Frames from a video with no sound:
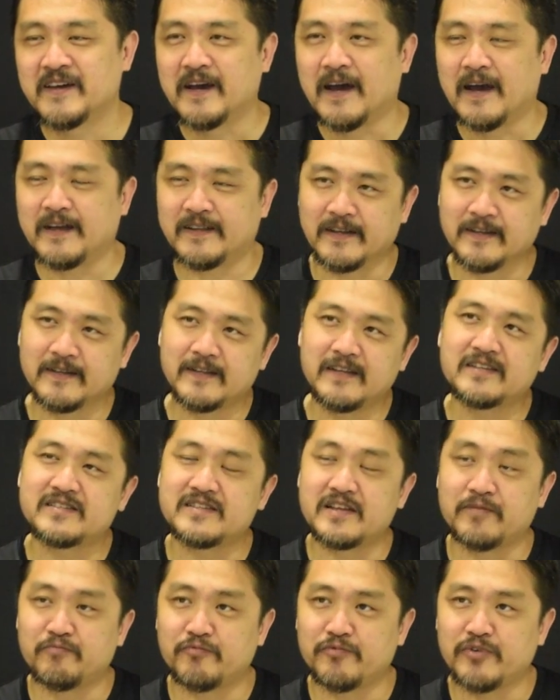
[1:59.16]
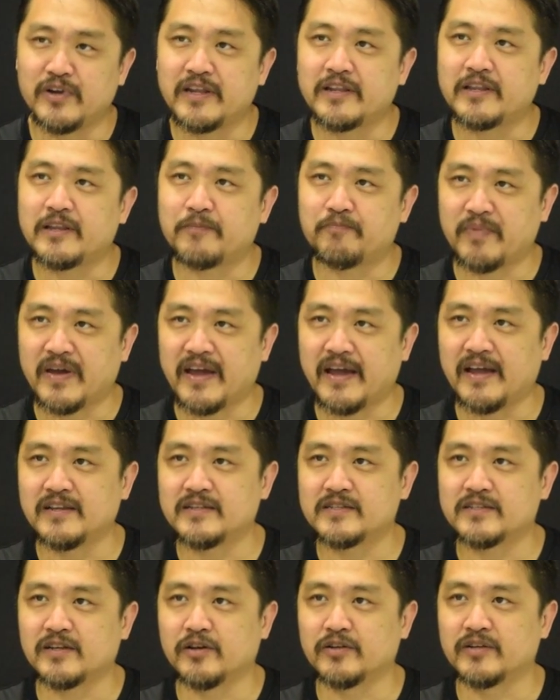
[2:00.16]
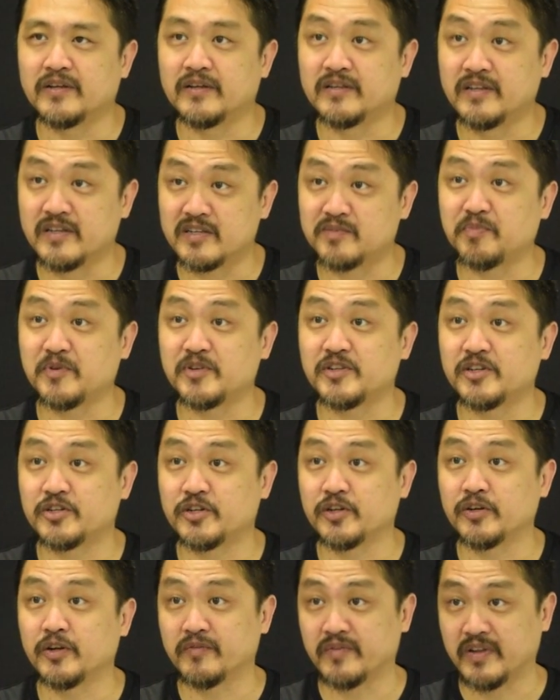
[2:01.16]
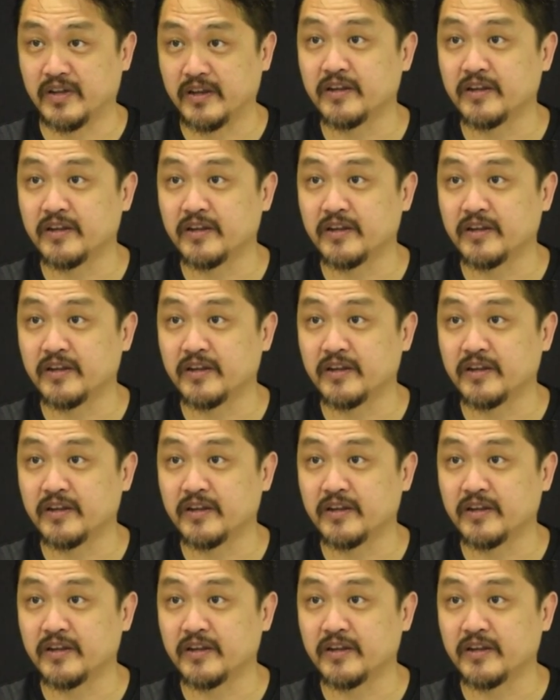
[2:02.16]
I think this really depends on the disposition of the